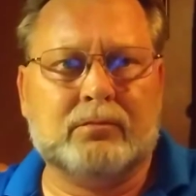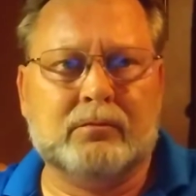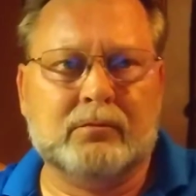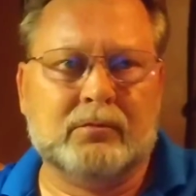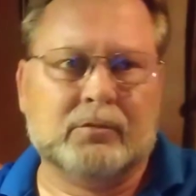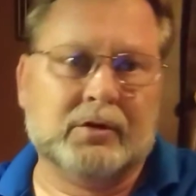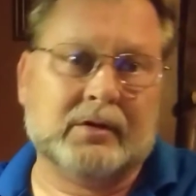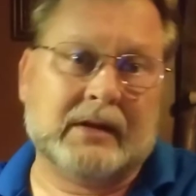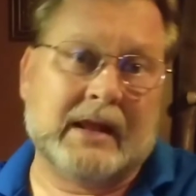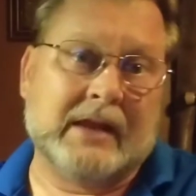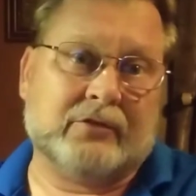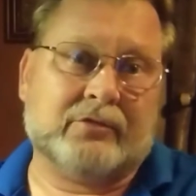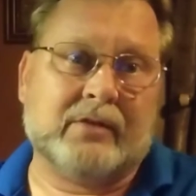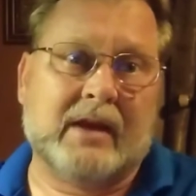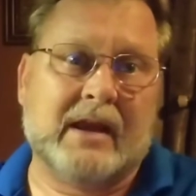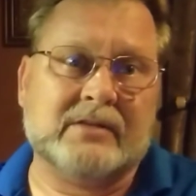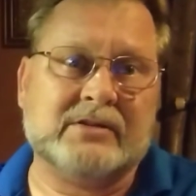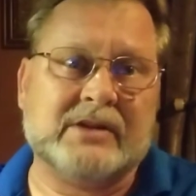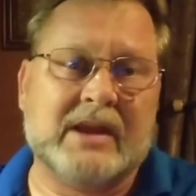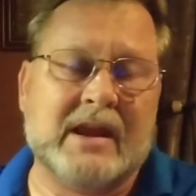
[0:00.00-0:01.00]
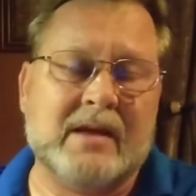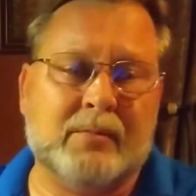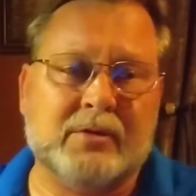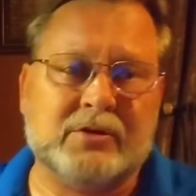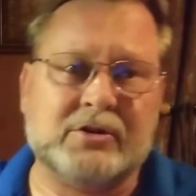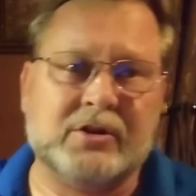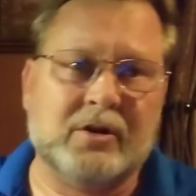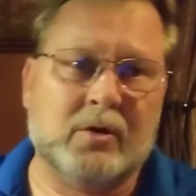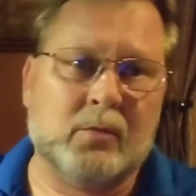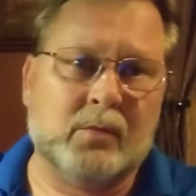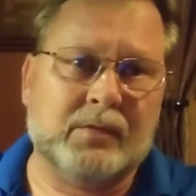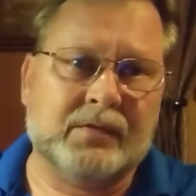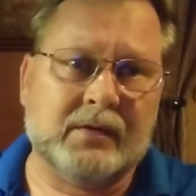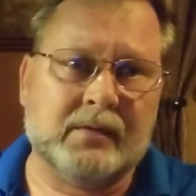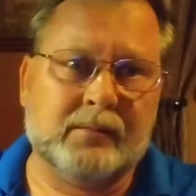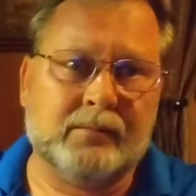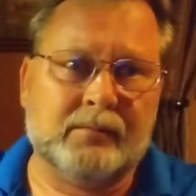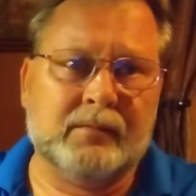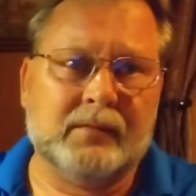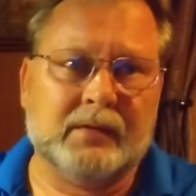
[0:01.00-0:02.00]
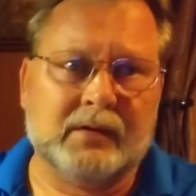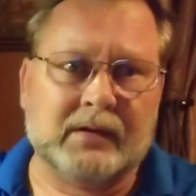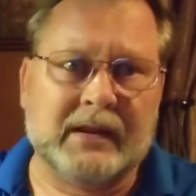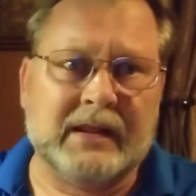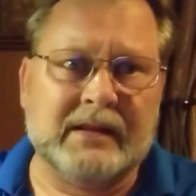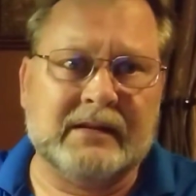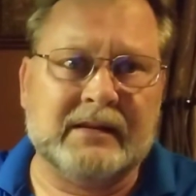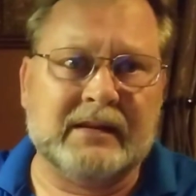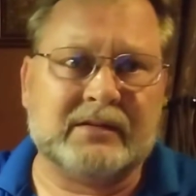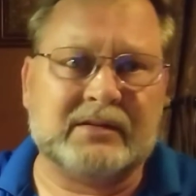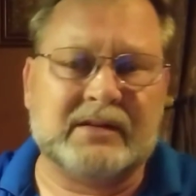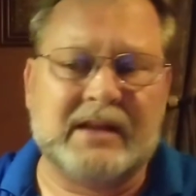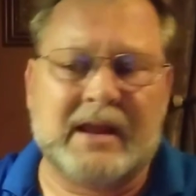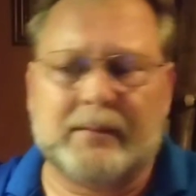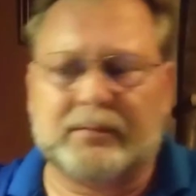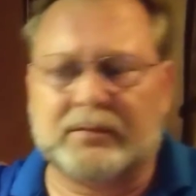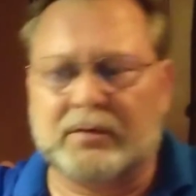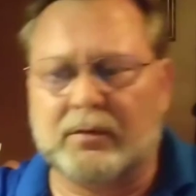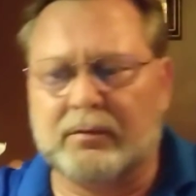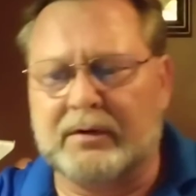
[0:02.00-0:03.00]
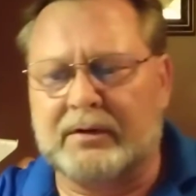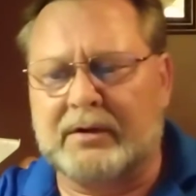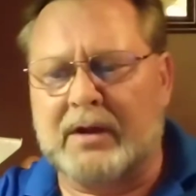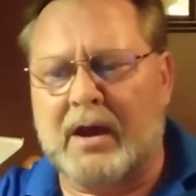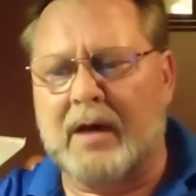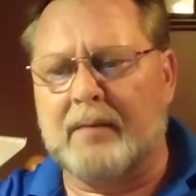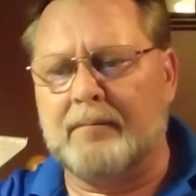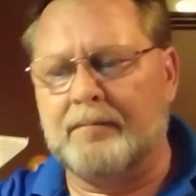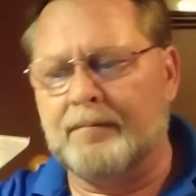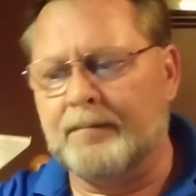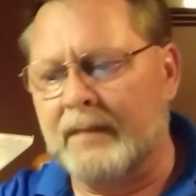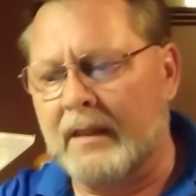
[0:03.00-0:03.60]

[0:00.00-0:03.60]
looked like trash can, but you know, with the lid that snaps on the top.